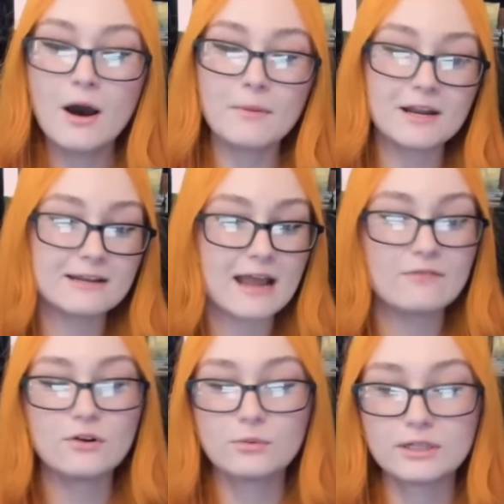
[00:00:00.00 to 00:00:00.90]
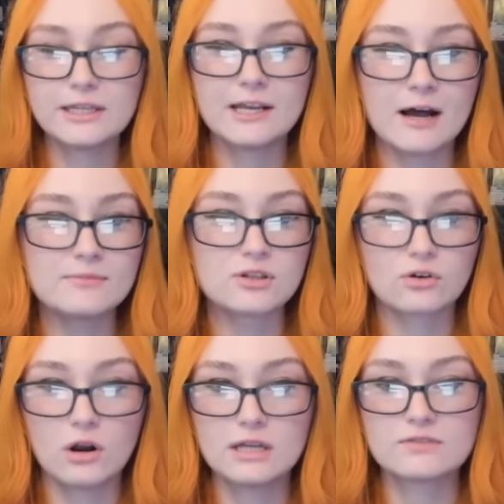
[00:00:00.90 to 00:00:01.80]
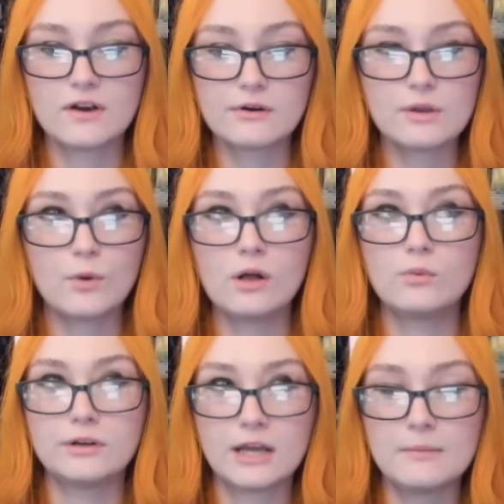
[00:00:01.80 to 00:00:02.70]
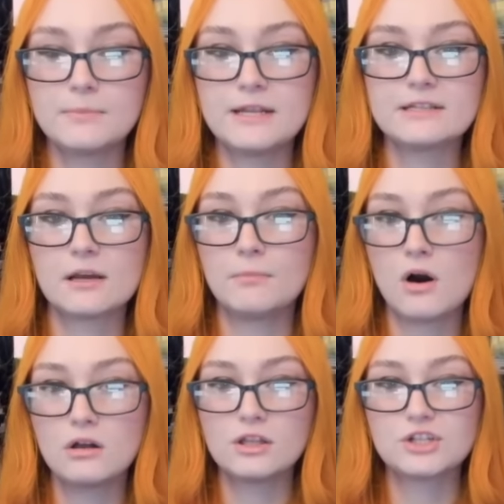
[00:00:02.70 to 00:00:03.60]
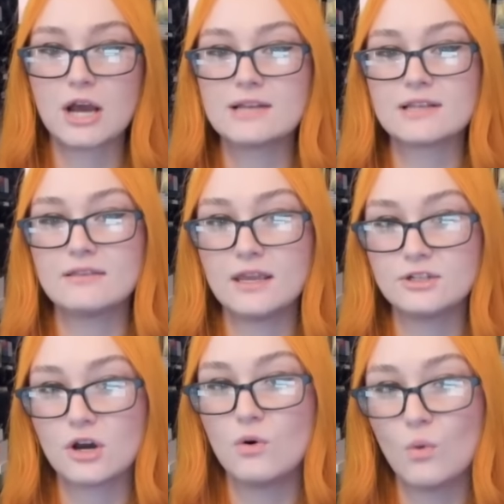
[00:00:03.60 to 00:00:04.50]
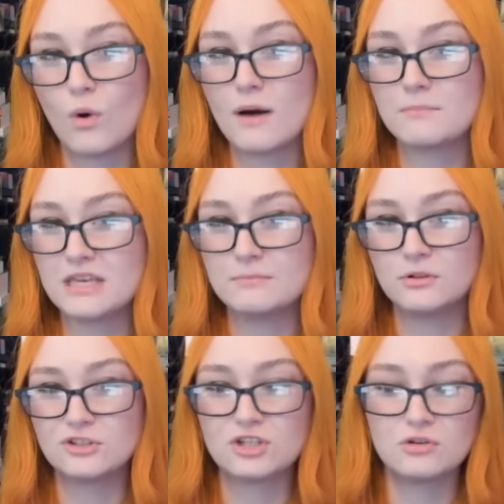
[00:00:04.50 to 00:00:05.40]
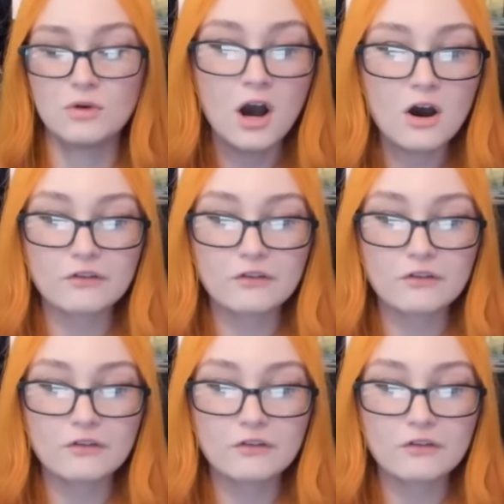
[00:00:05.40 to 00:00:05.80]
but it never really comes across very well when companies apologize and they don't want people to